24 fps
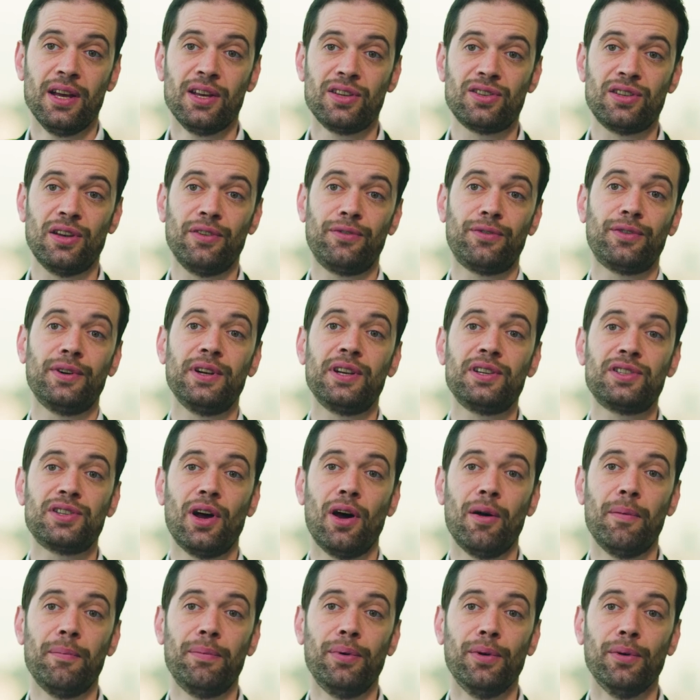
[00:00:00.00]
So for
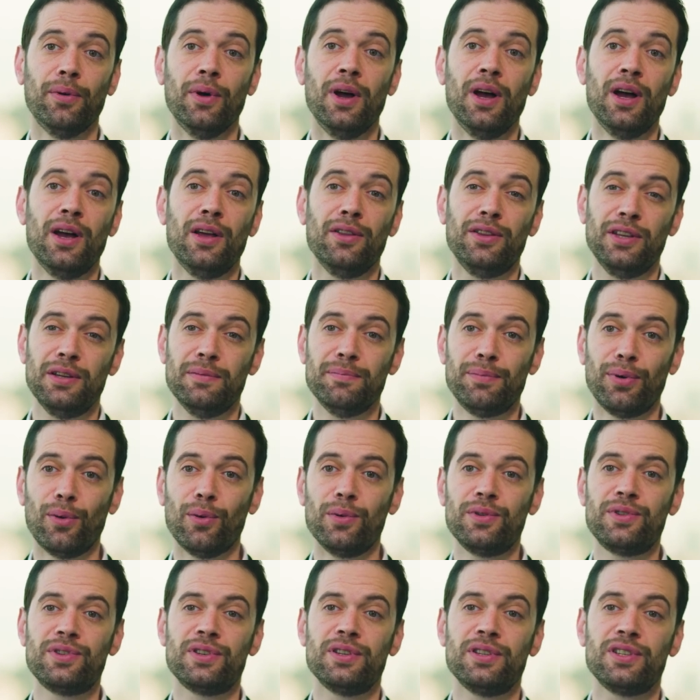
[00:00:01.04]
example, the
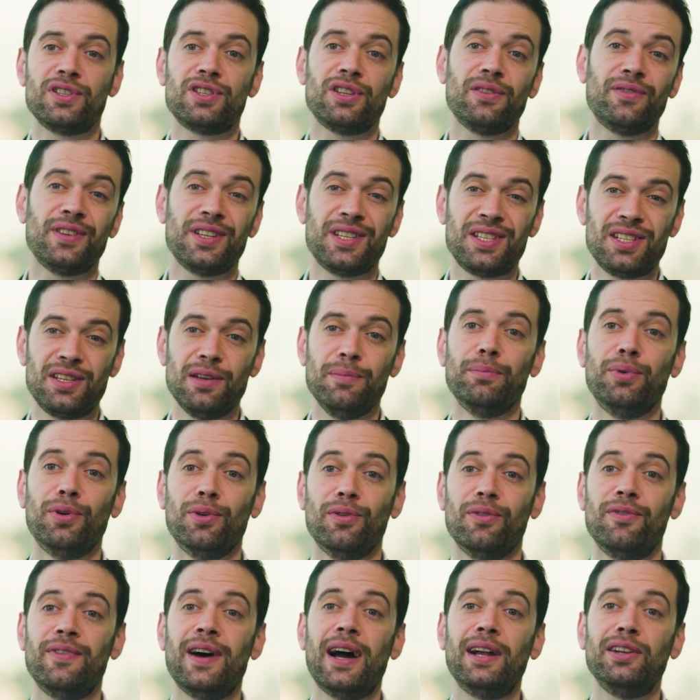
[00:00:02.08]
importance of a
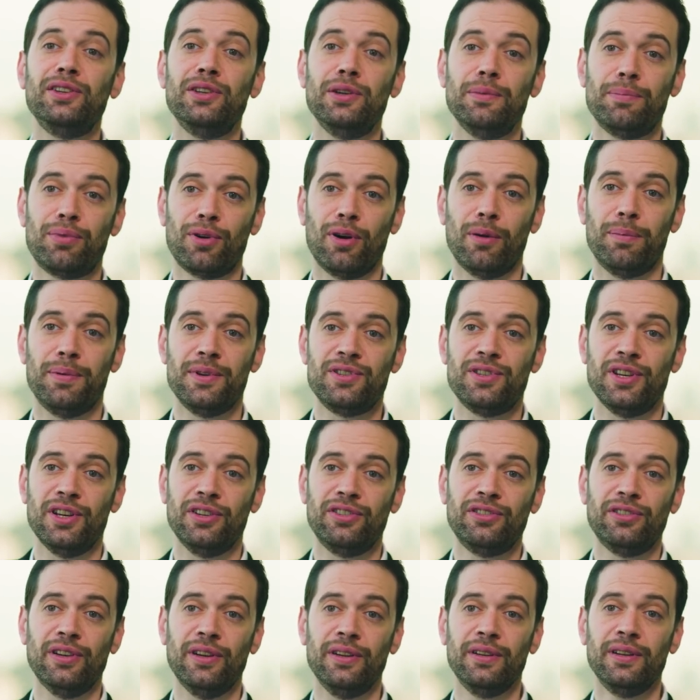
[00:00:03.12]
simple value
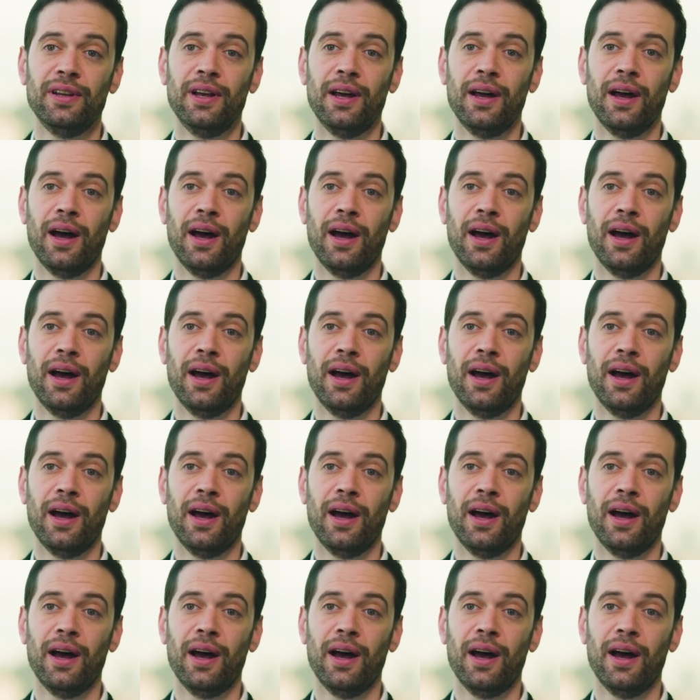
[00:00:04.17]
proposition